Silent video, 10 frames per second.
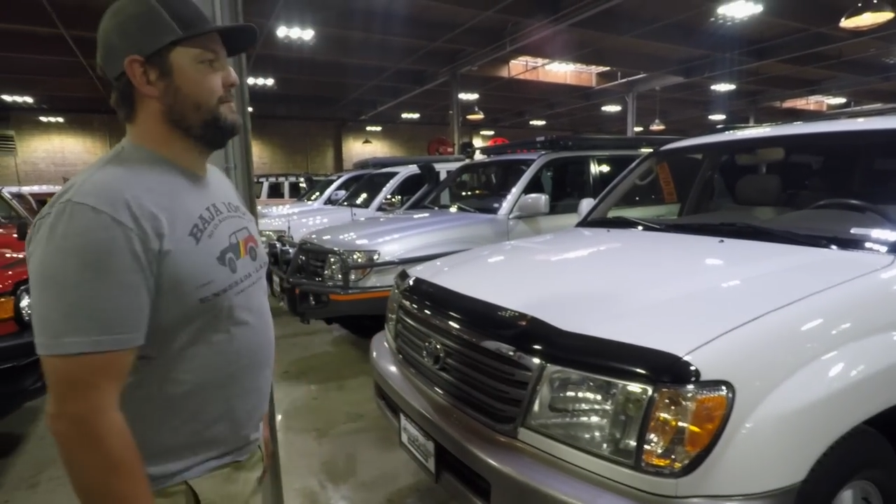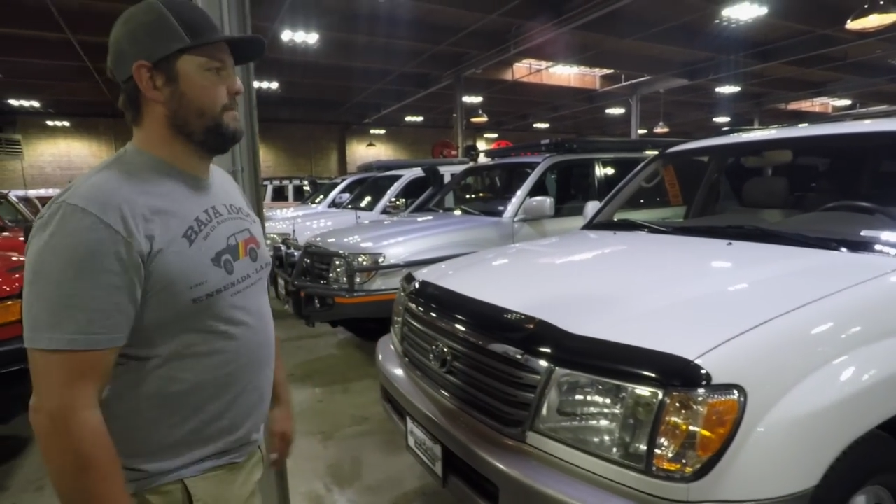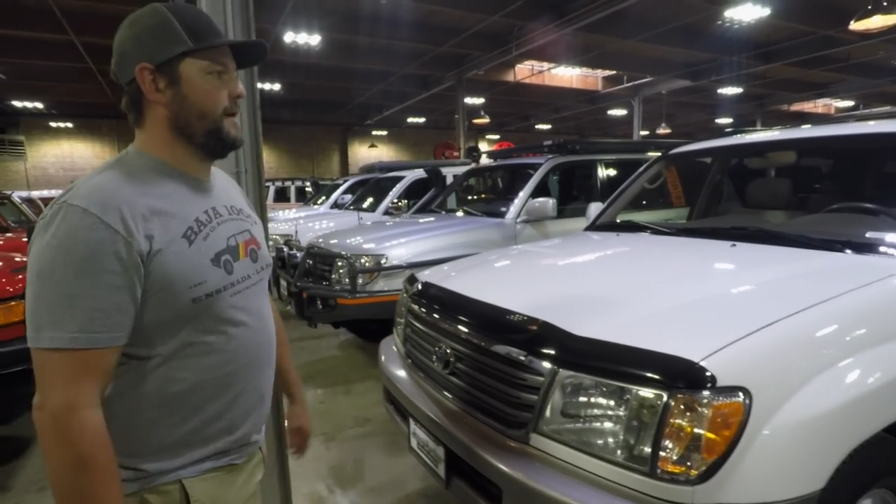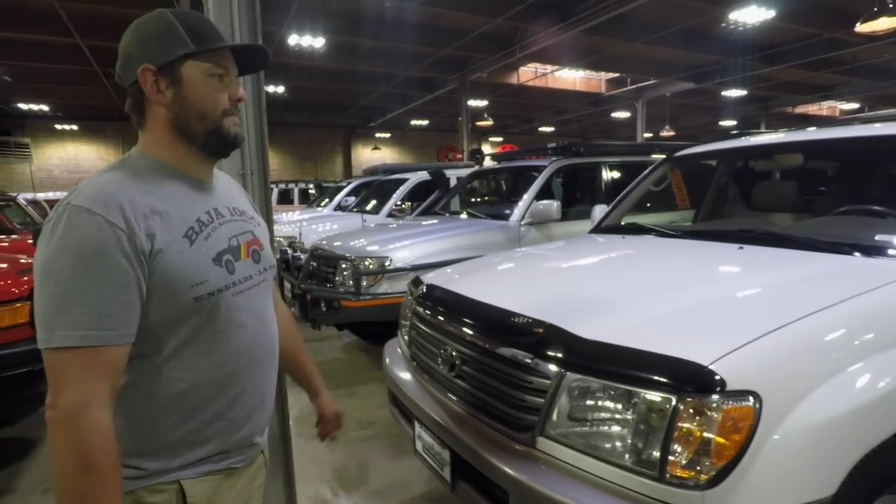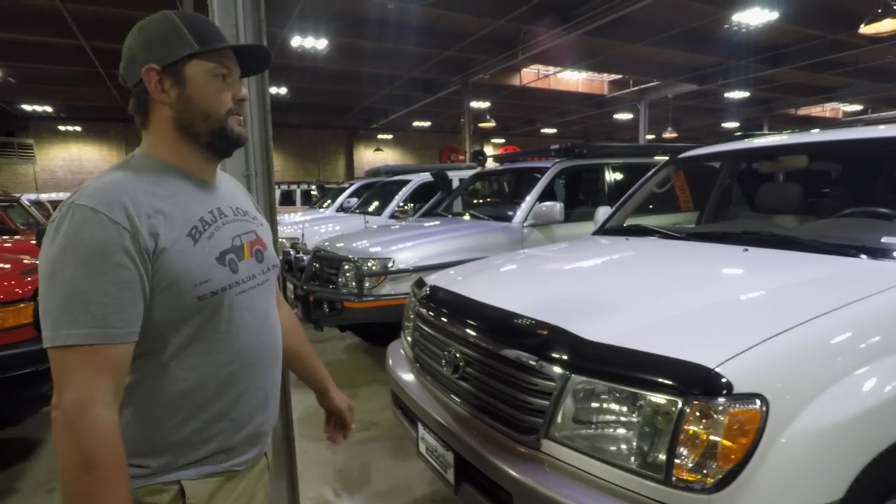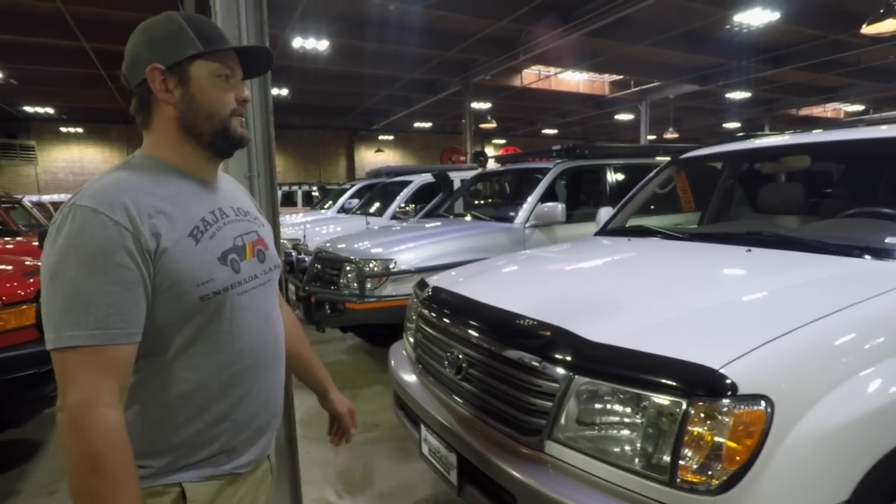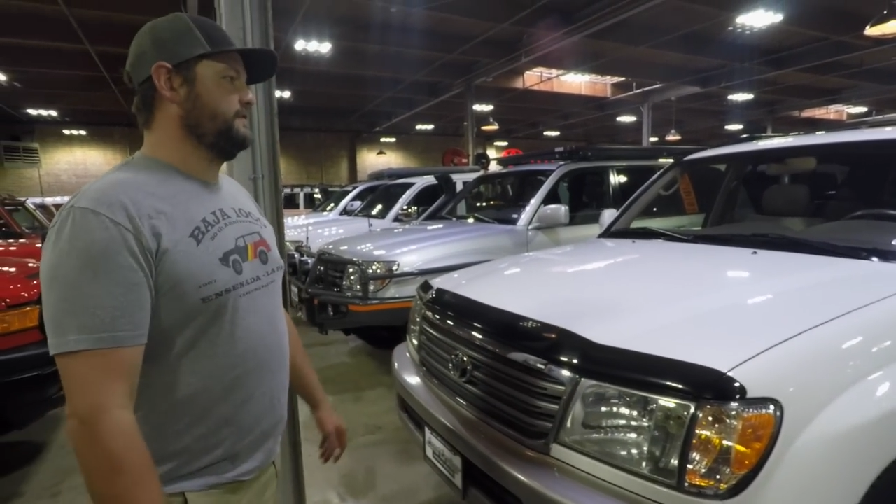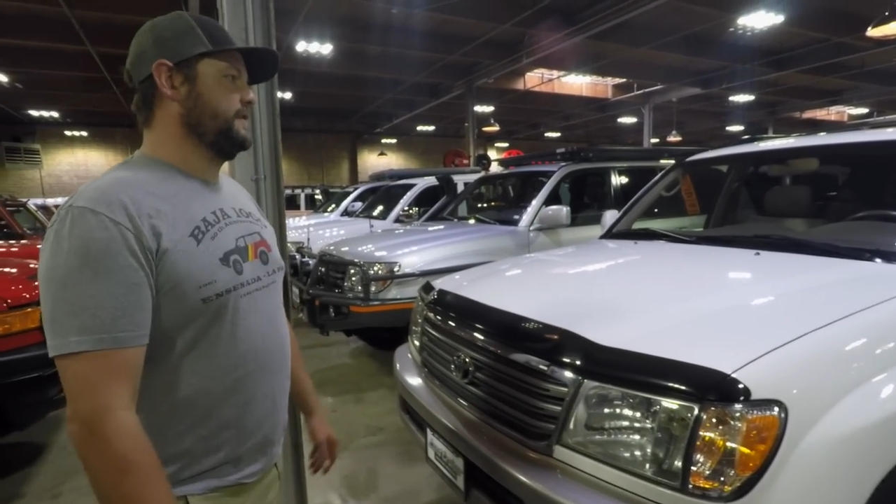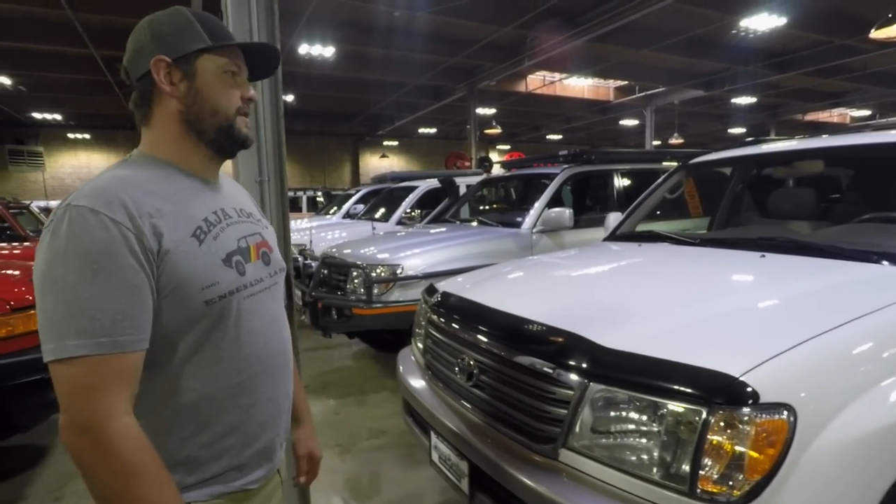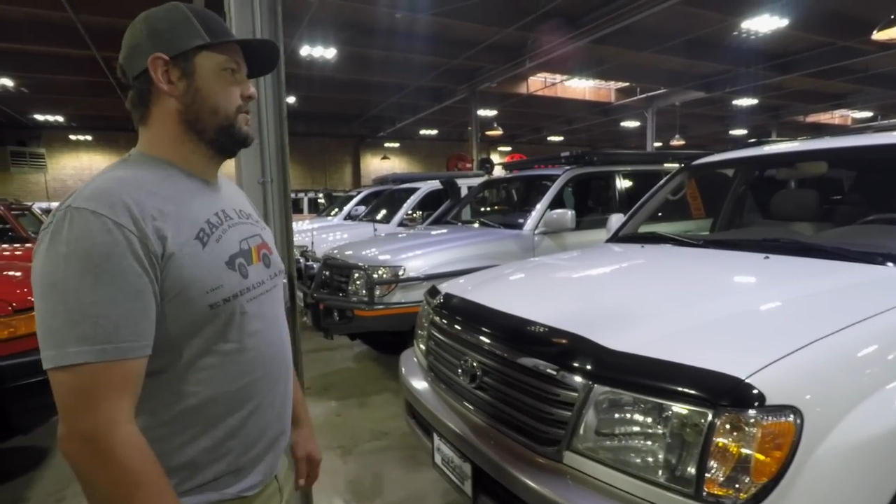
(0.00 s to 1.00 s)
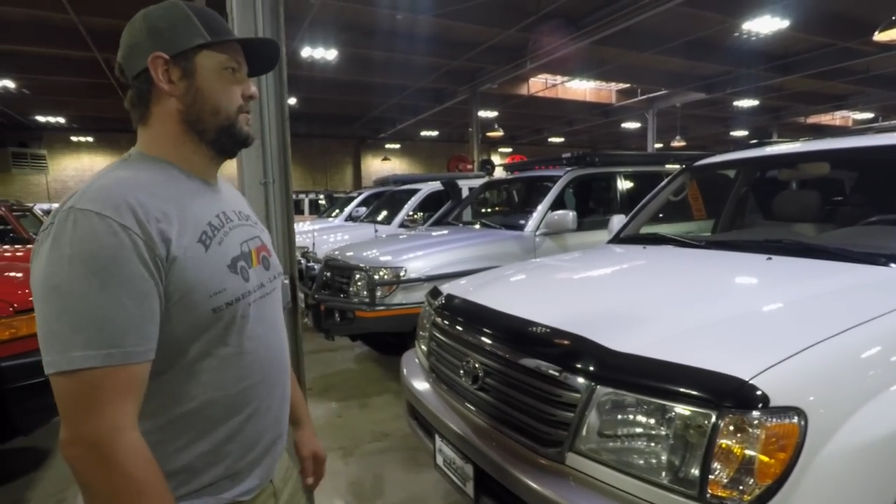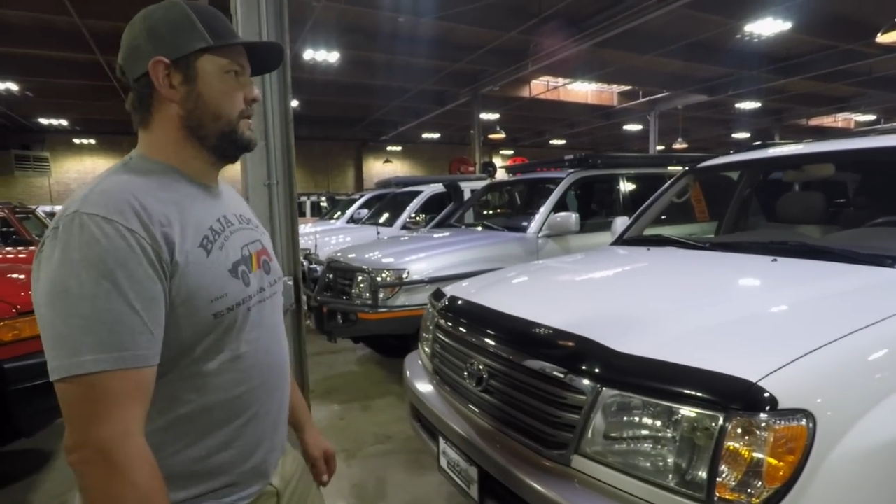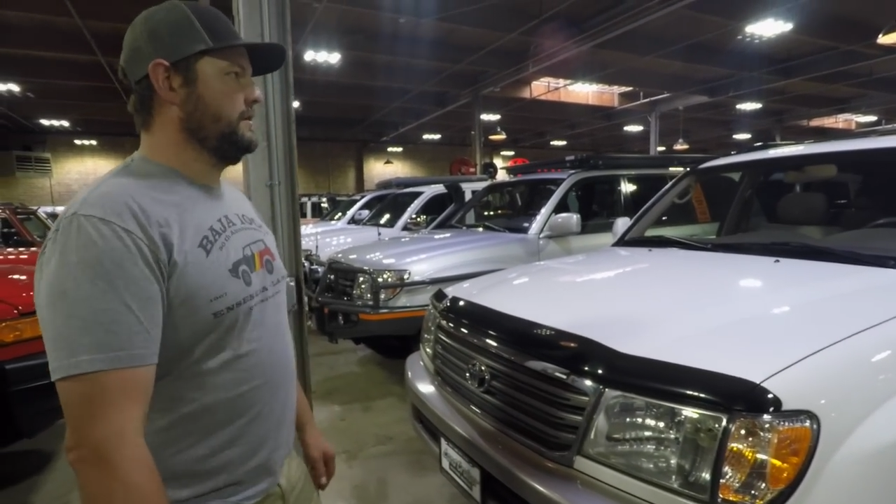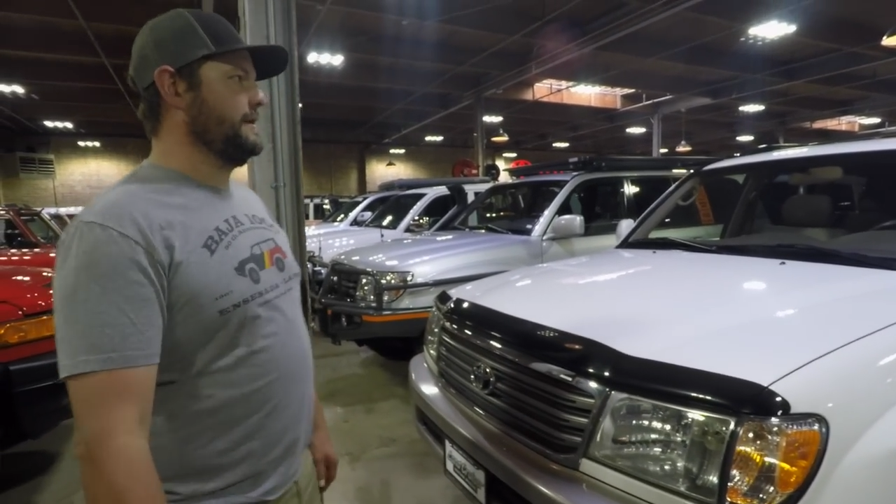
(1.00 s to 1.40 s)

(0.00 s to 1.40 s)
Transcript: a popular vehicle.